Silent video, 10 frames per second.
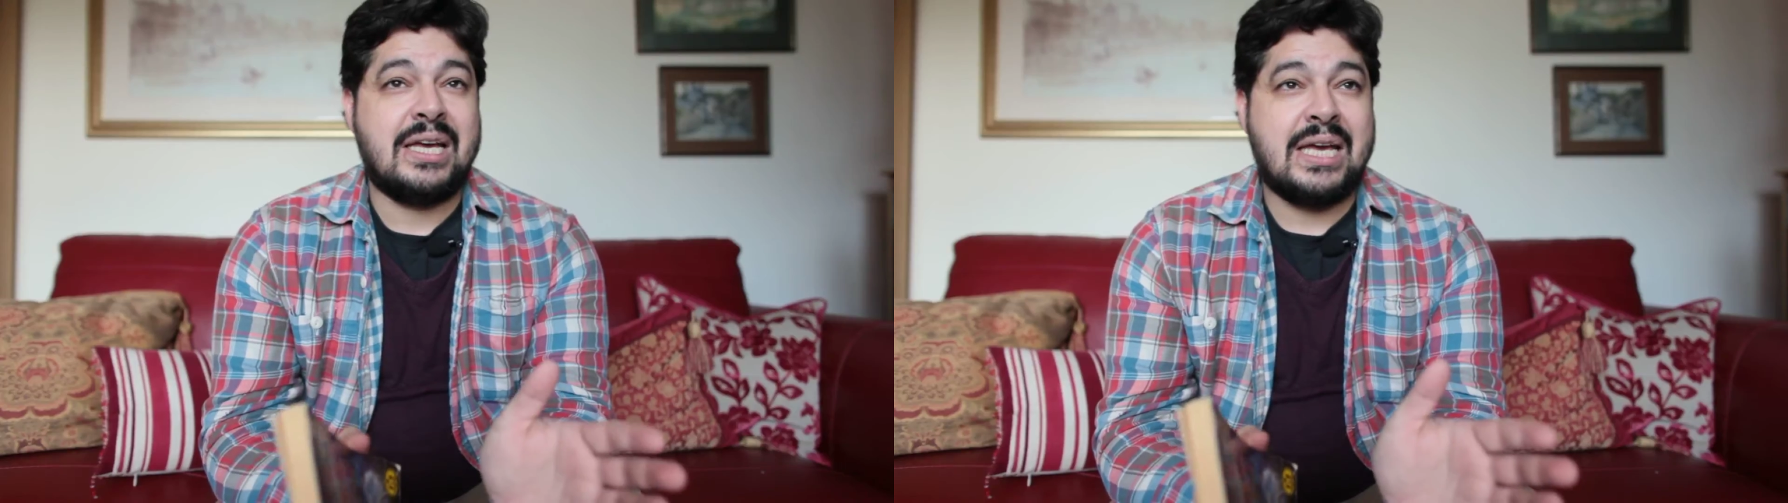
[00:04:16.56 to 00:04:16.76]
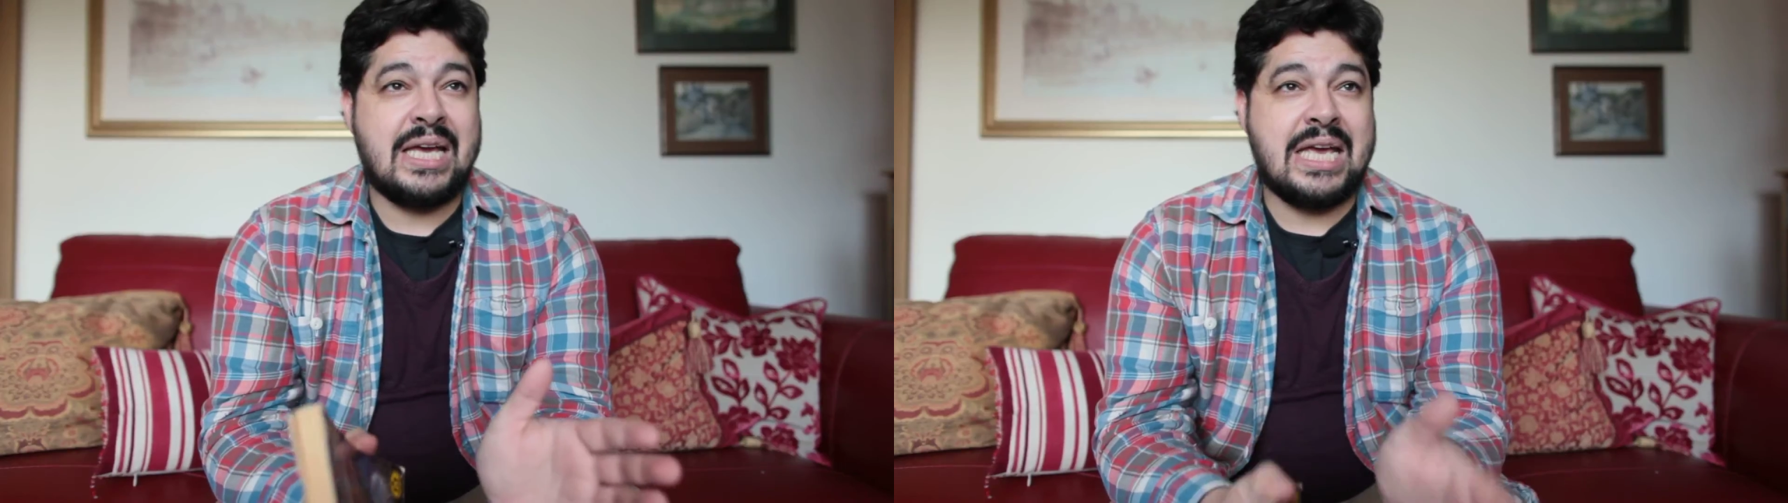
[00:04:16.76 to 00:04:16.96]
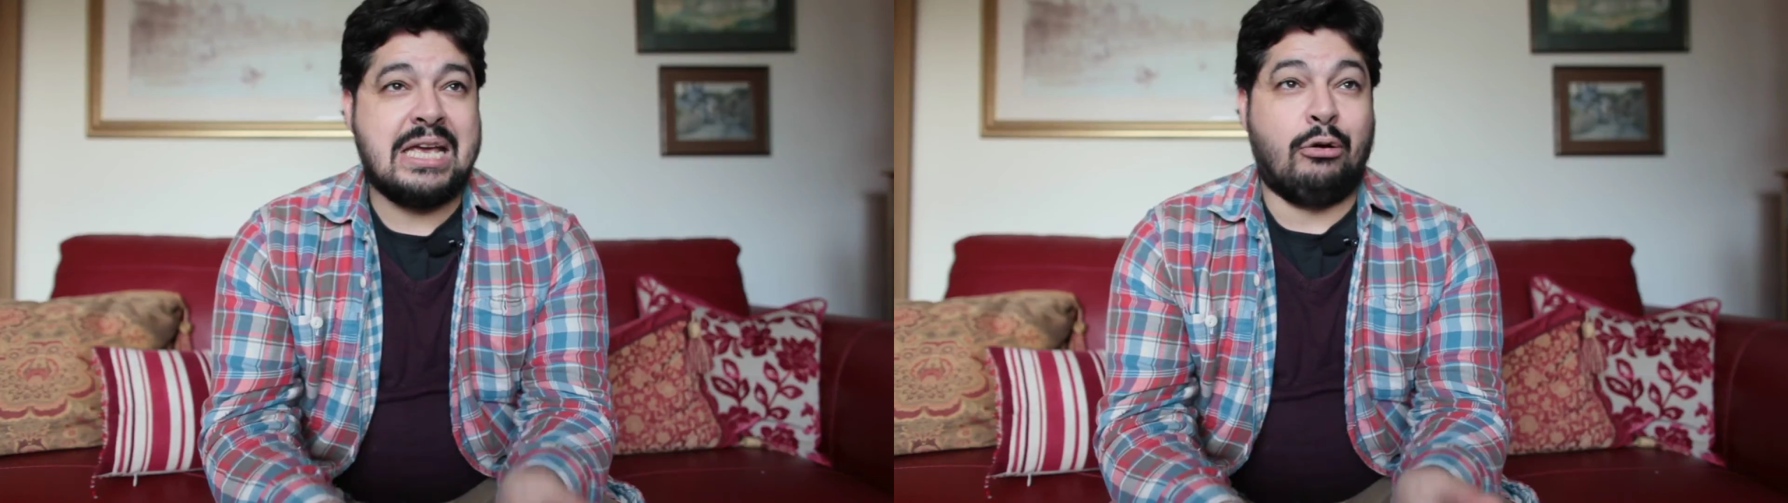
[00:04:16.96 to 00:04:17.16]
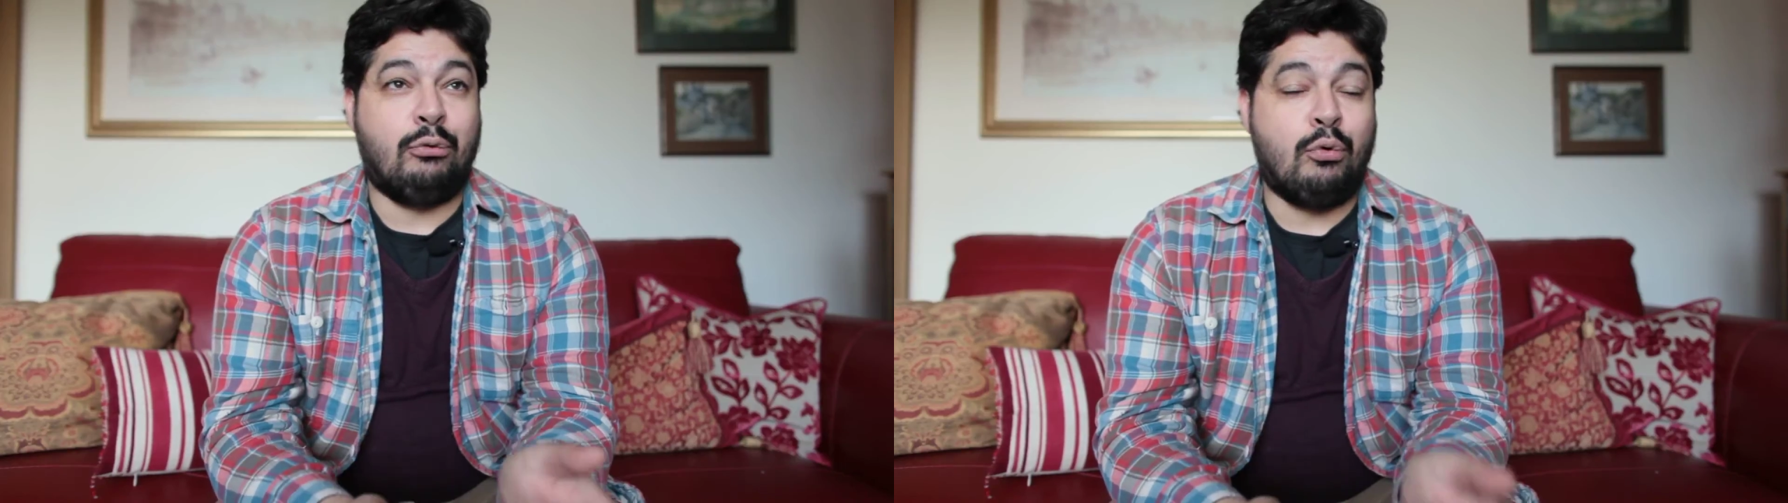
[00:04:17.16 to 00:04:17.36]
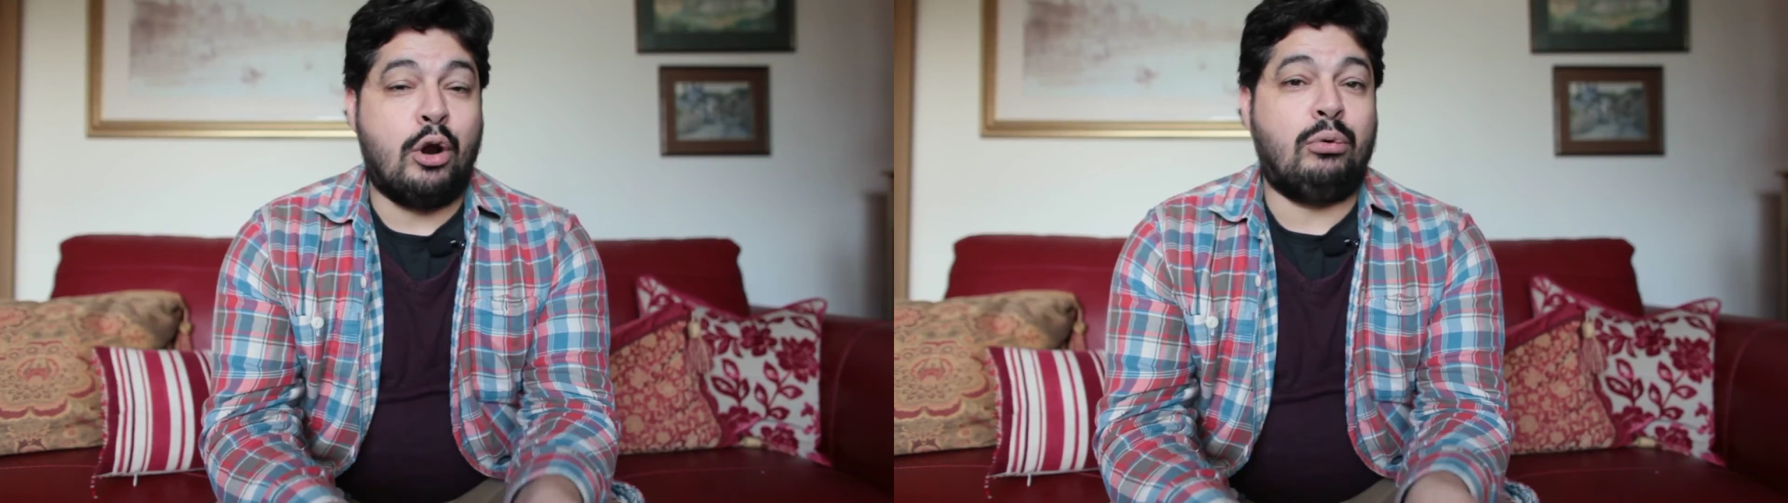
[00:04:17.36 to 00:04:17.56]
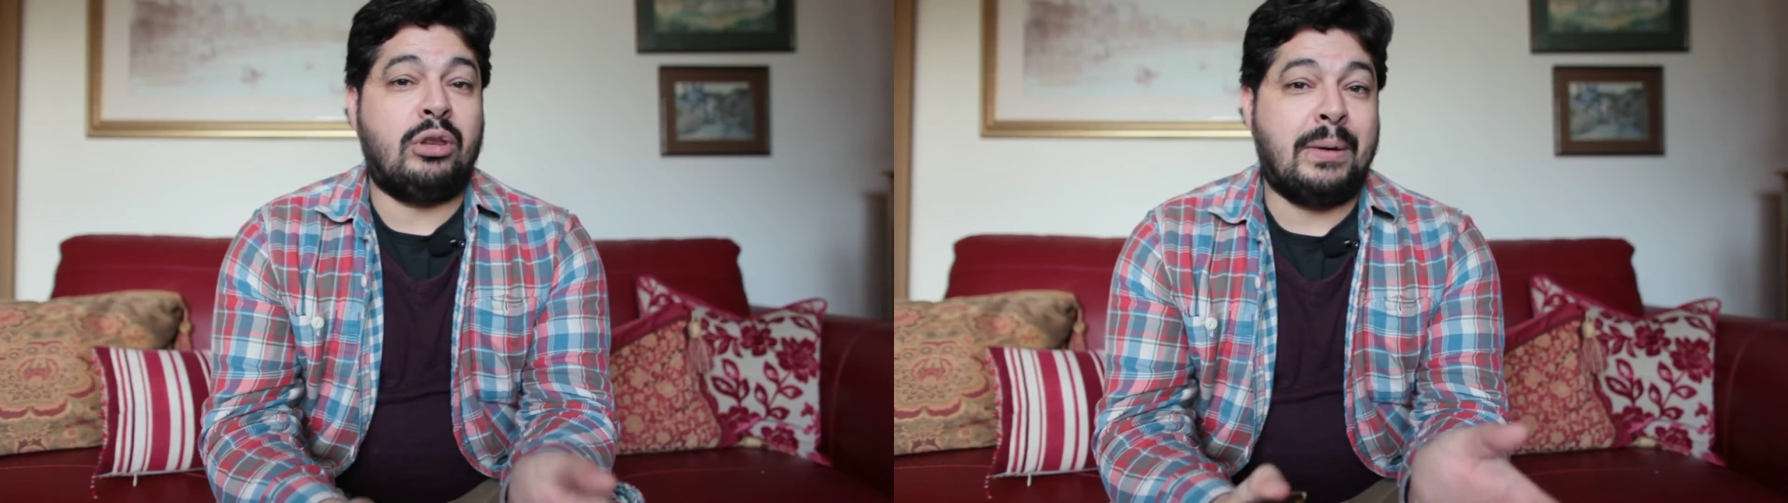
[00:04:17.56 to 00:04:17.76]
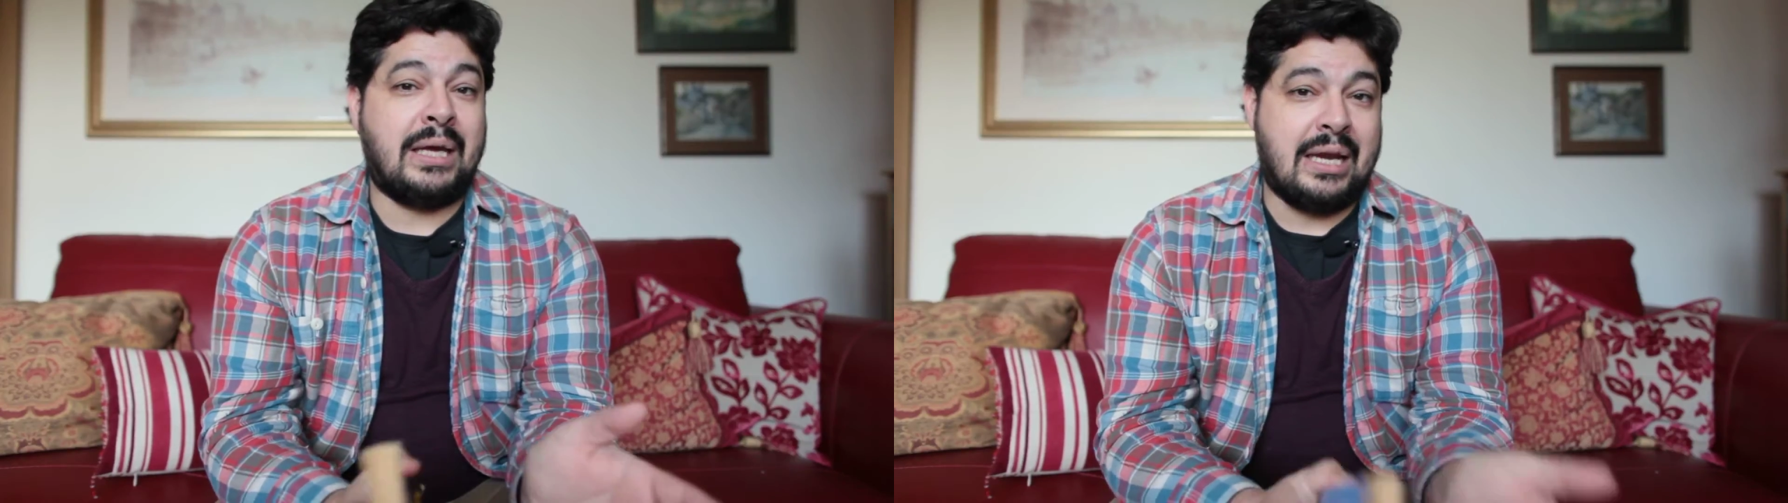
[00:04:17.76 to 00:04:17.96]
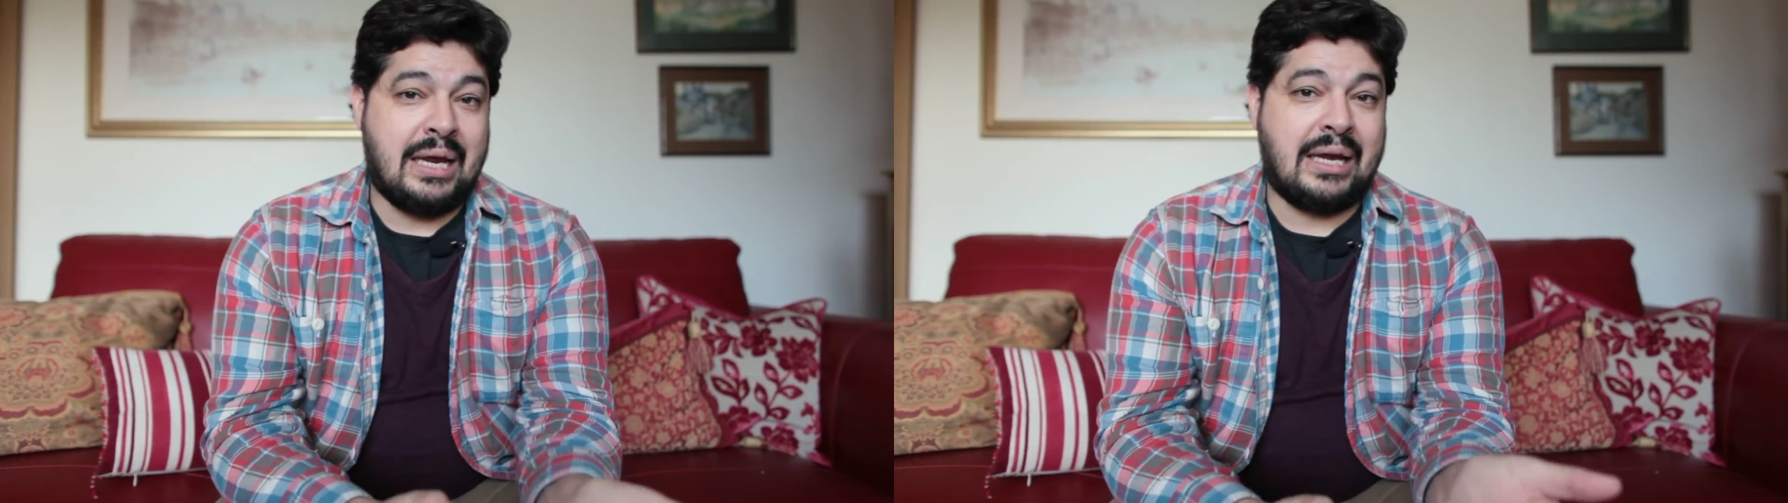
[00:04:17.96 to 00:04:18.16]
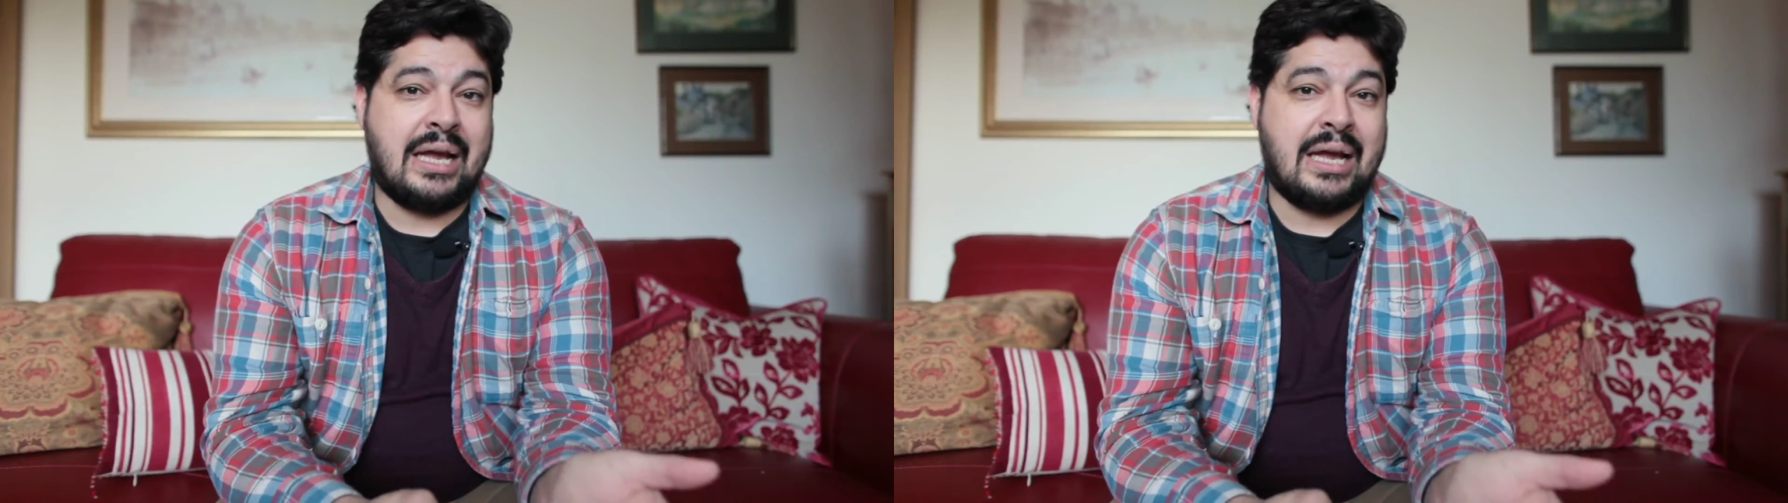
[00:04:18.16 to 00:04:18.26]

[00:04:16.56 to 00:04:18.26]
Ian wrote the beginning